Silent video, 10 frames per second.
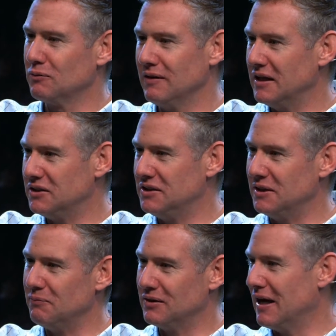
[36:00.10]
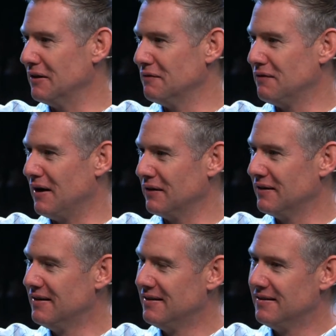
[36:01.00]
relationship with God the Father.
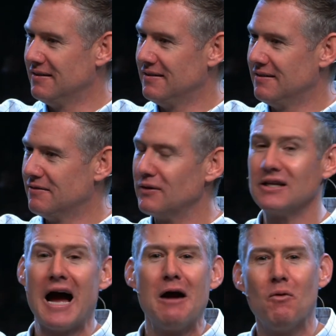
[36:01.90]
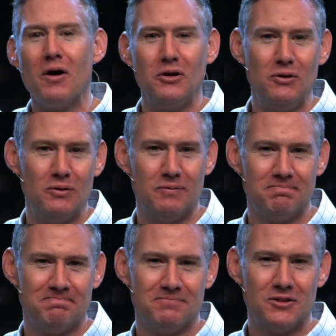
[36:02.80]
Friends, I want you
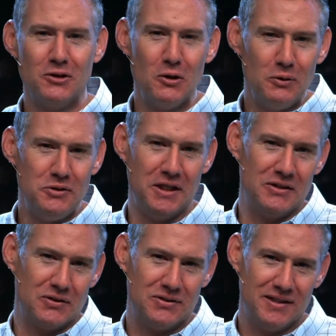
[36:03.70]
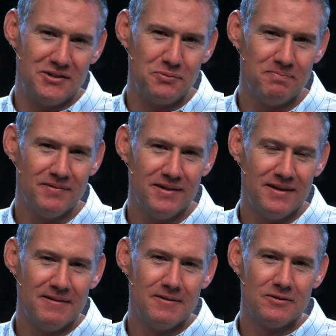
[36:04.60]
to know who Jesus is,
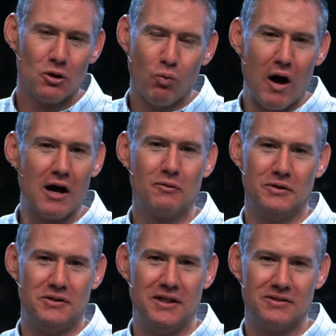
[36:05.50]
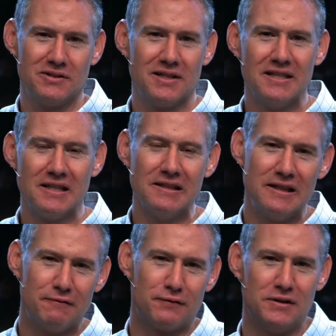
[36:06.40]
to walk with Jesus, to
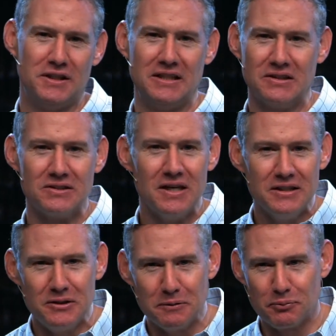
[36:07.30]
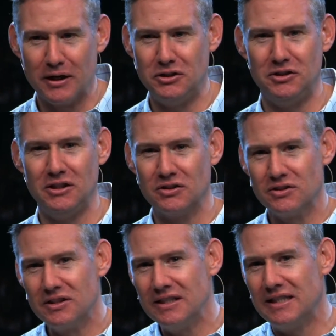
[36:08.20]
live for Jesus, to embrace Jesus,
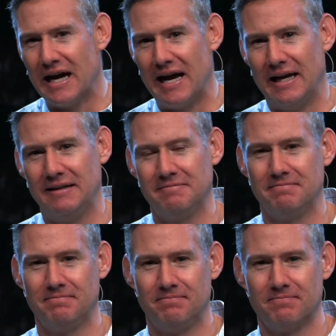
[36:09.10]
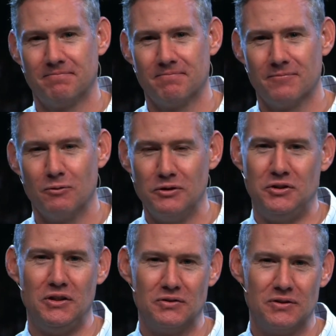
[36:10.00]
to die with
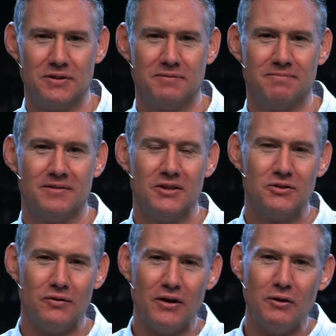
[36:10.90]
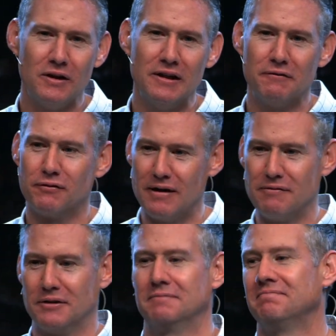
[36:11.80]
Jesus so that you can live
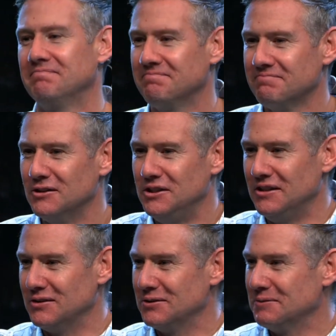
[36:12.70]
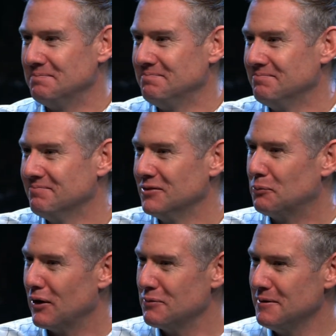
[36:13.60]
forever with Jesus. Will you
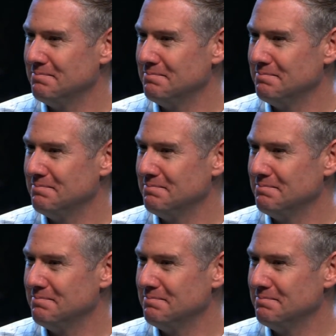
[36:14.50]
pray with me?